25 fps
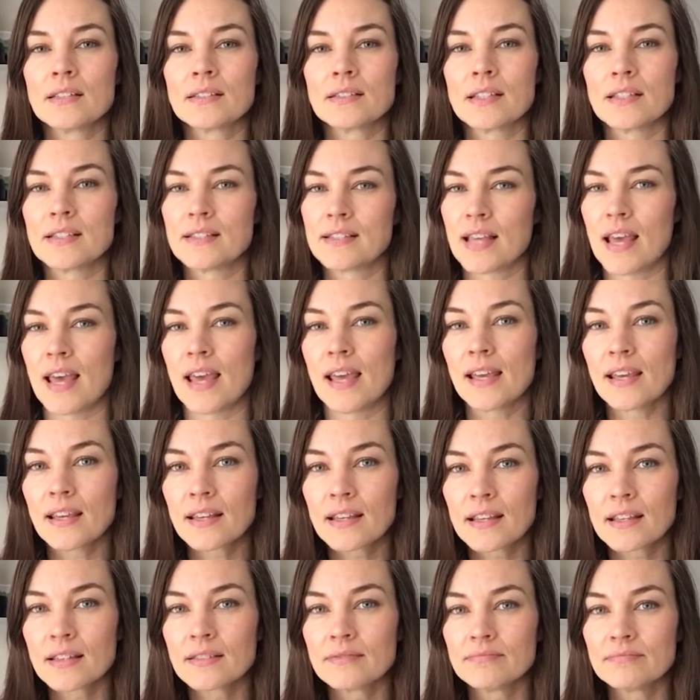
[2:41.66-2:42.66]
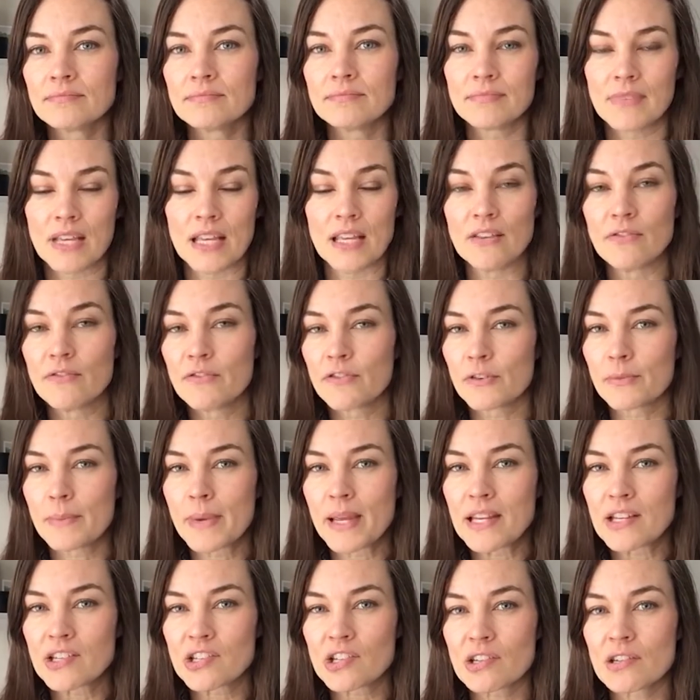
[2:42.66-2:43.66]
to take
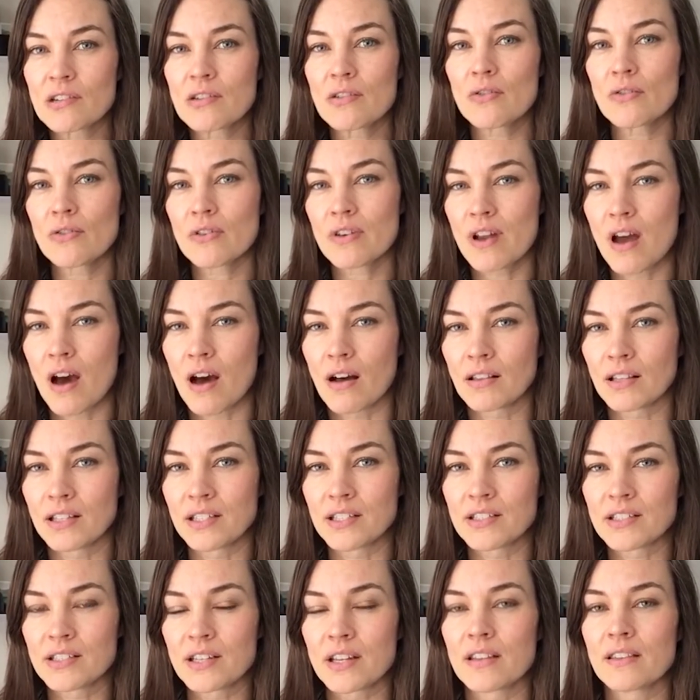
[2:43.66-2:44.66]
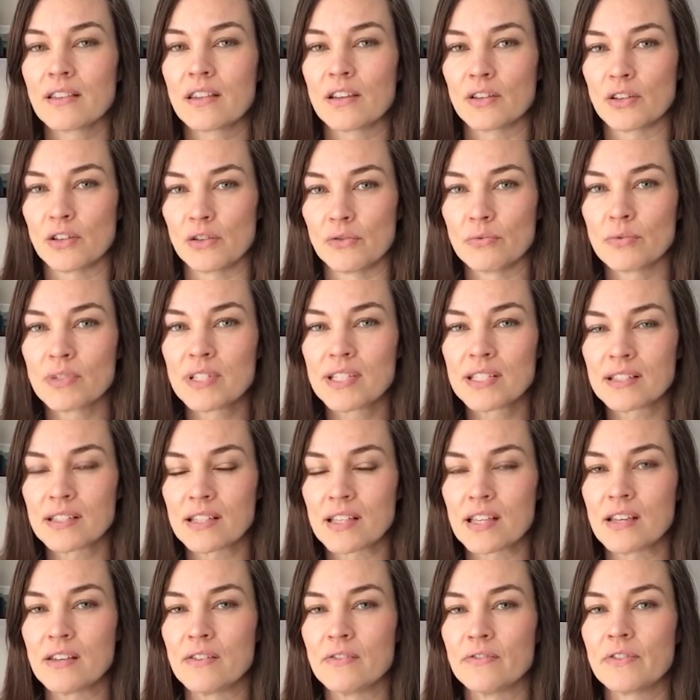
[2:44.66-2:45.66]
information or knowledge that you
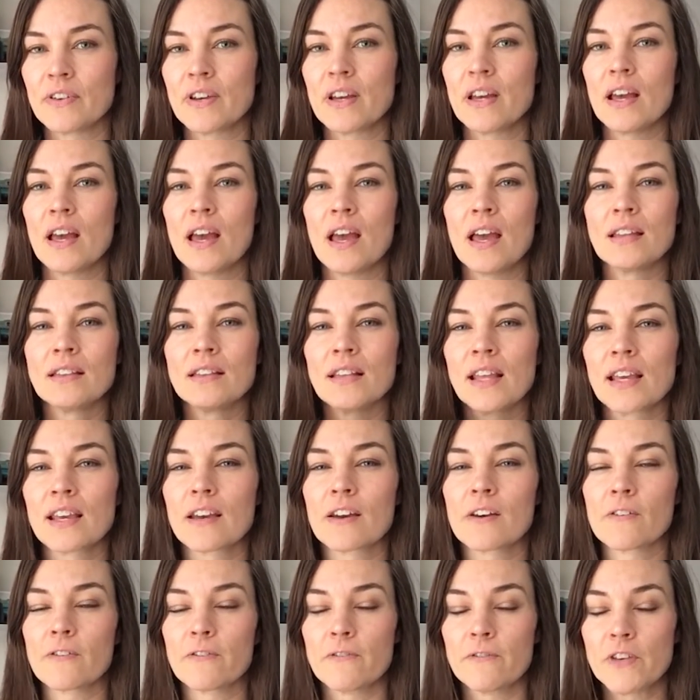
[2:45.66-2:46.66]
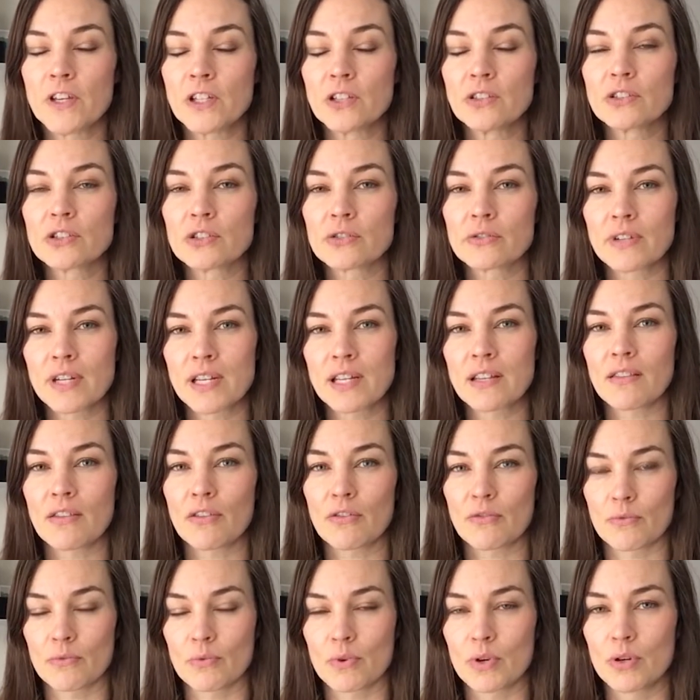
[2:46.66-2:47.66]
receive and like filter it
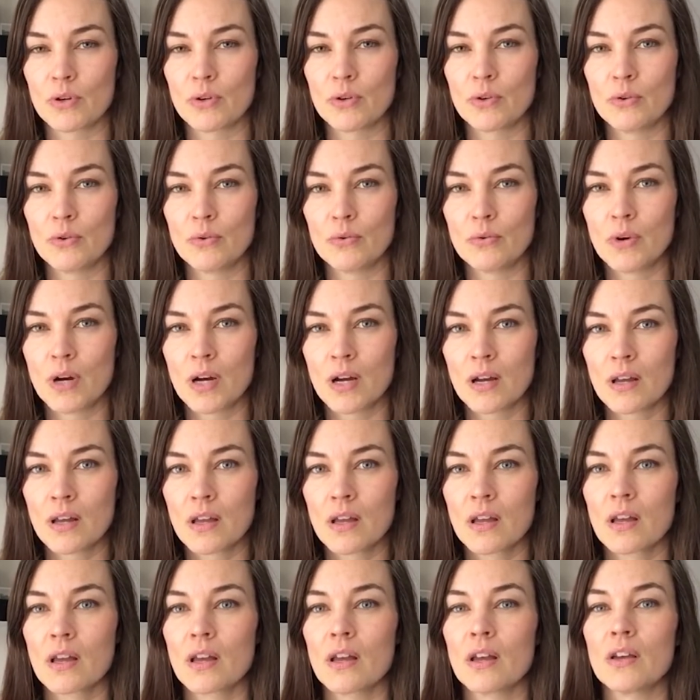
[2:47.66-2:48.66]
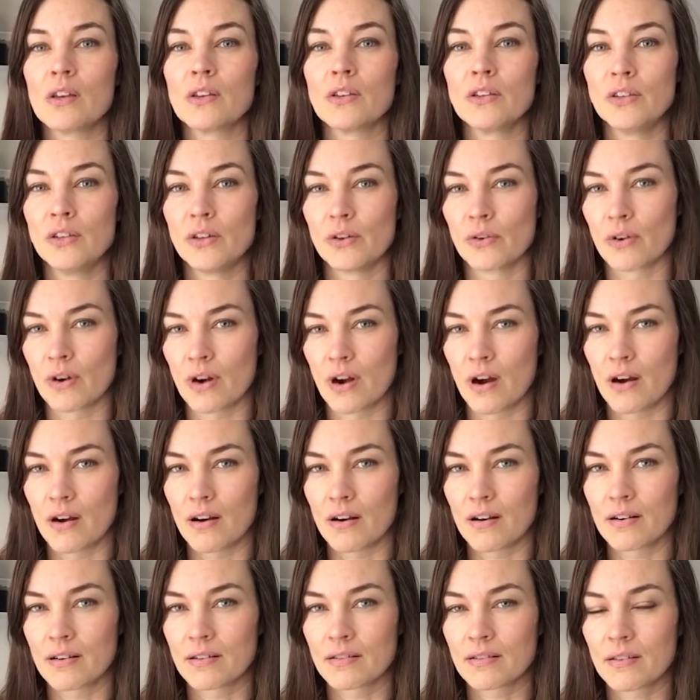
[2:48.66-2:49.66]
through your
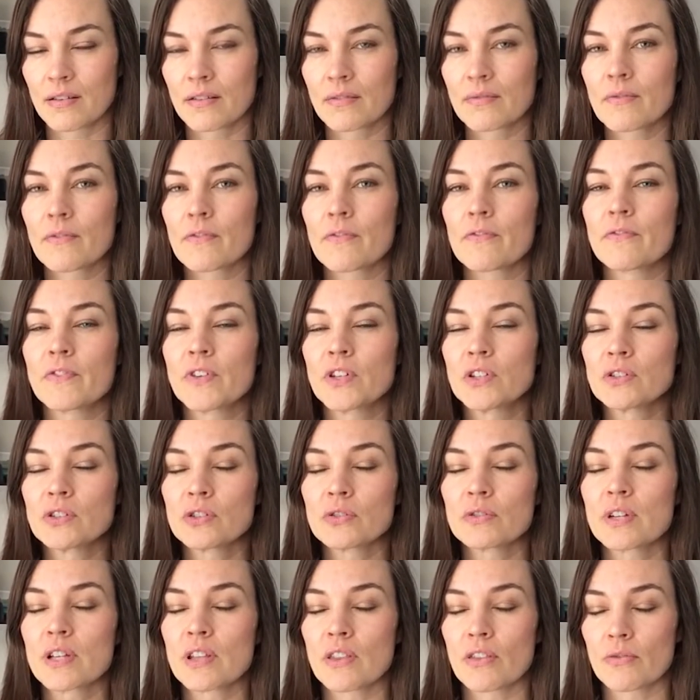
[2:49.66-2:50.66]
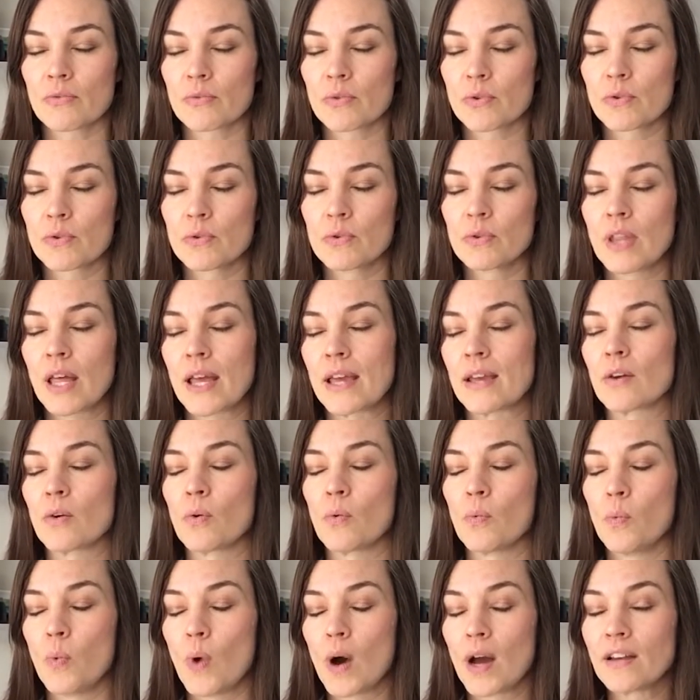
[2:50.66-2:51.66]
heart. Filter it through like
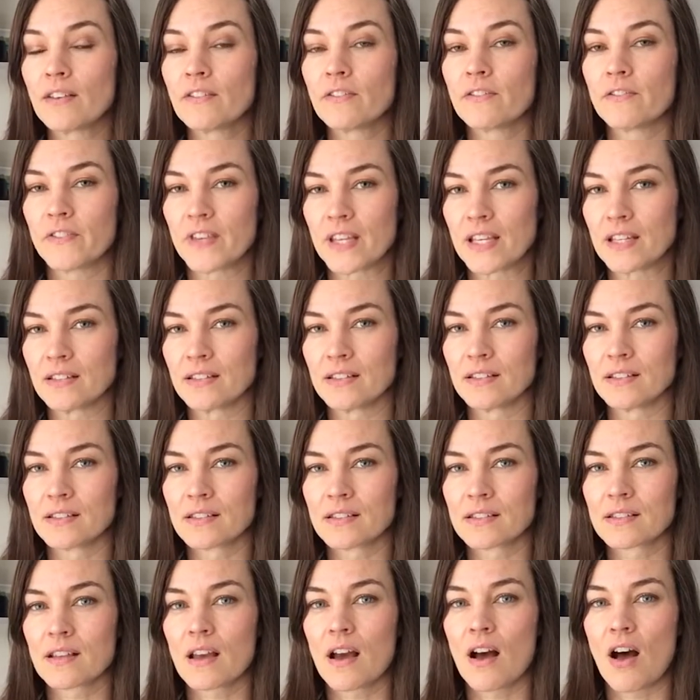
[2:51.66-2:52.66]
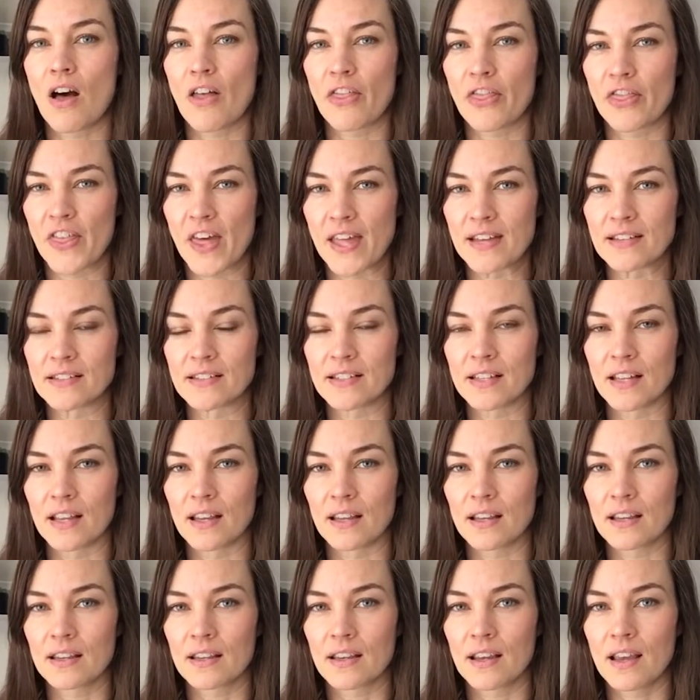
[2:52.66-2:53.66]
what feels
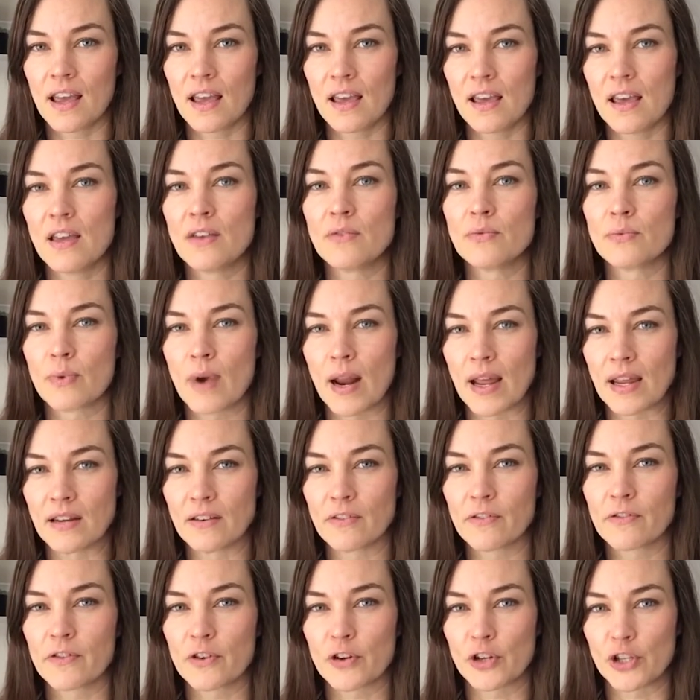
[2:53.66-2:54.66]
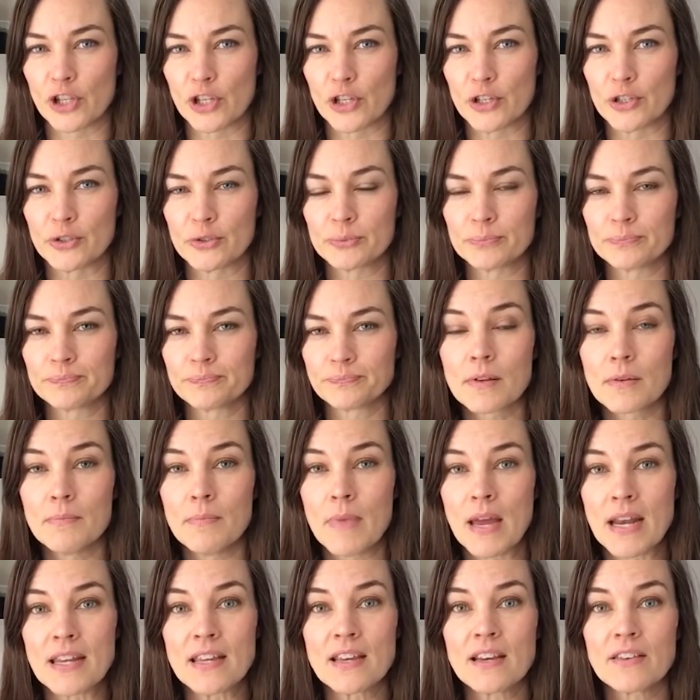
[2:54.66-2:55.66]
authentic and right for you.
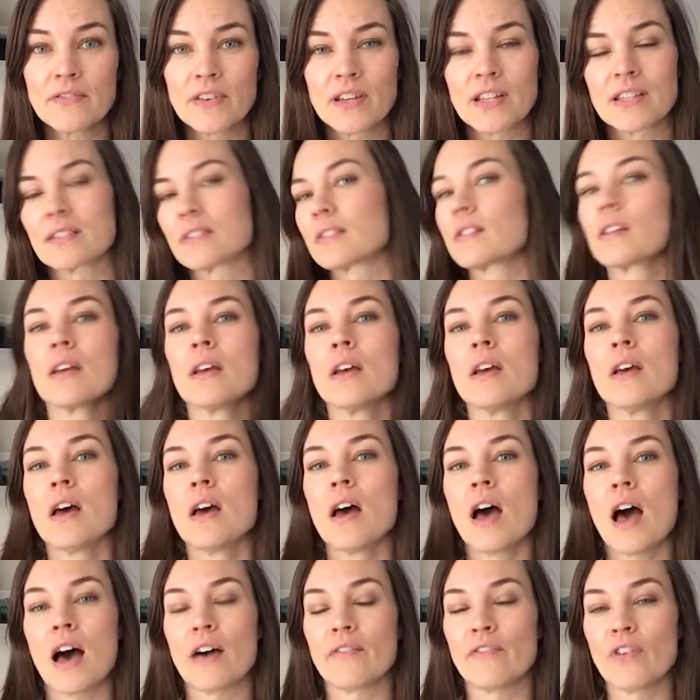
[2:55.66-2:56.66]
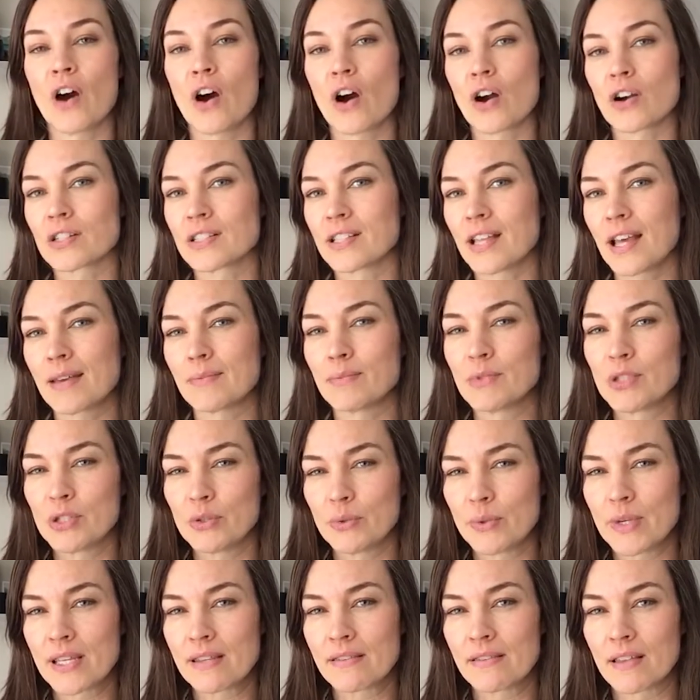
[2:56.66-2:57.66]
Many of us have a hard time
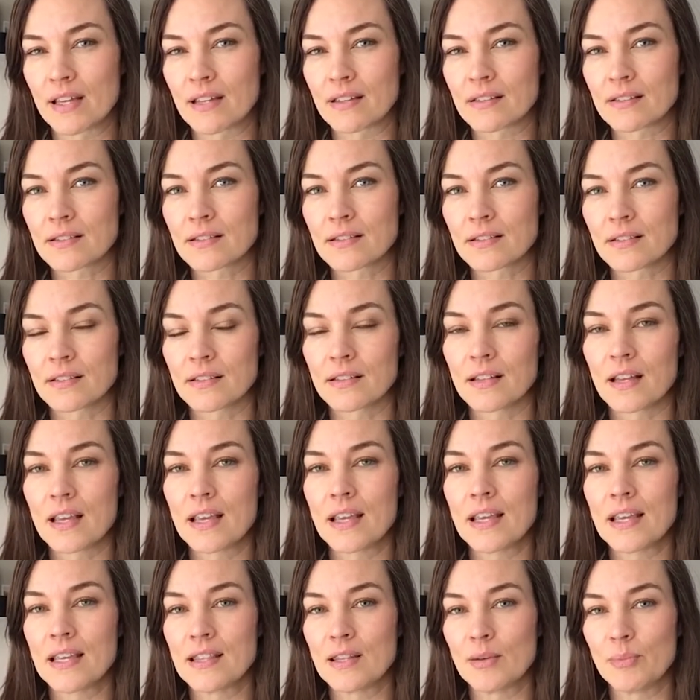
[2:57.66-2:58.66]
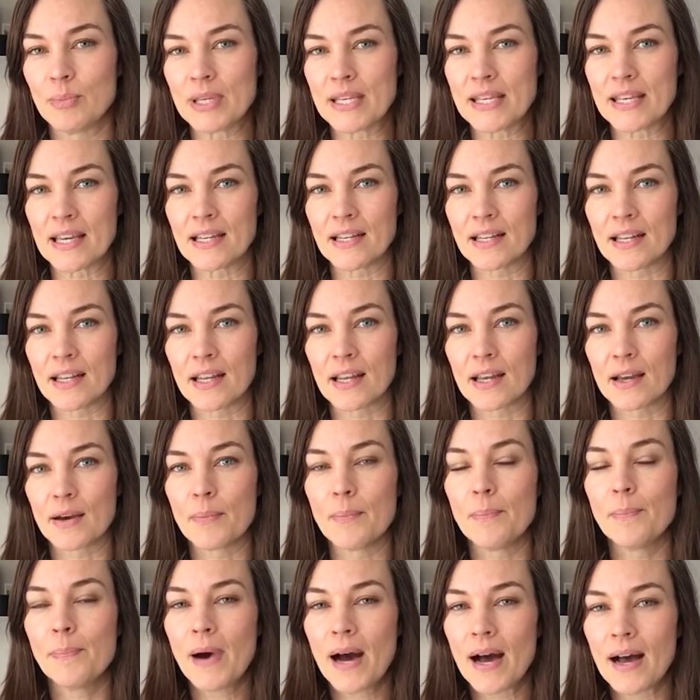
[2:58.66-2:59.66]
doing this in the beginning,
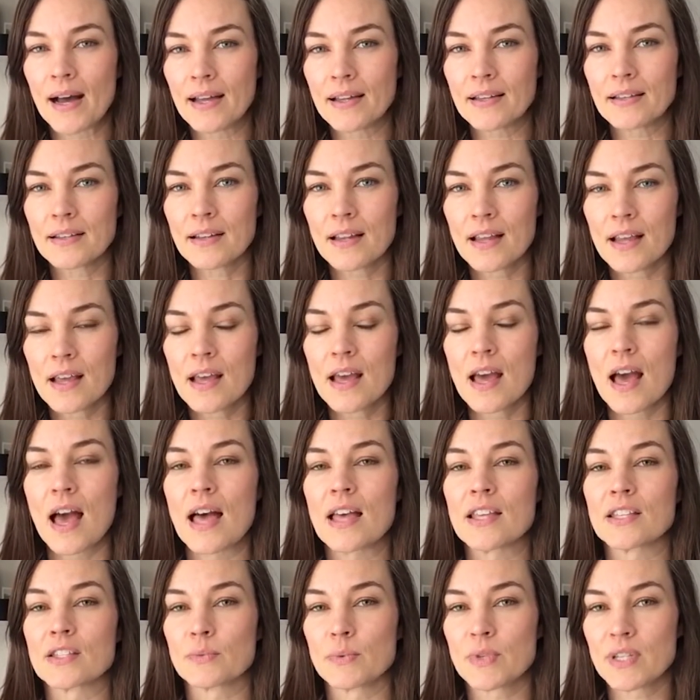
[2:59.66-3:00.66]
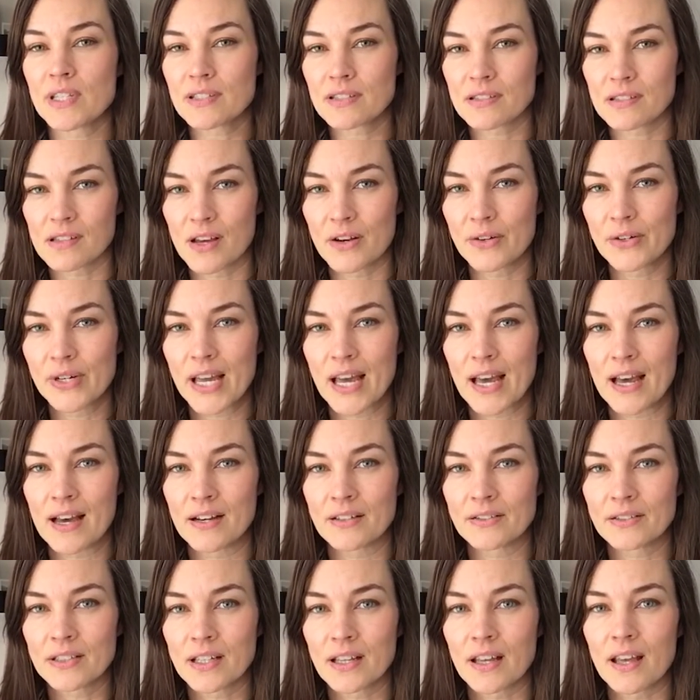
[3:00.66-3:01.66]
but as we slow
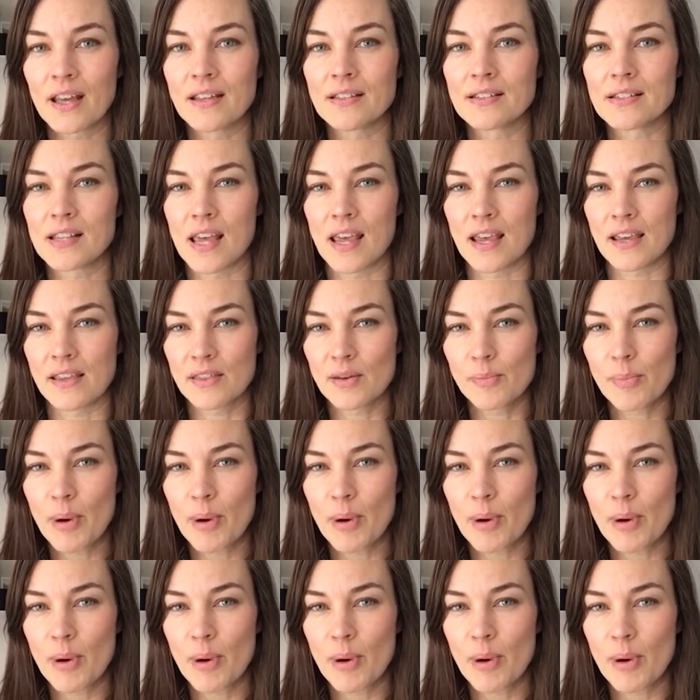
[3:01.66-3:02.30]
down and take the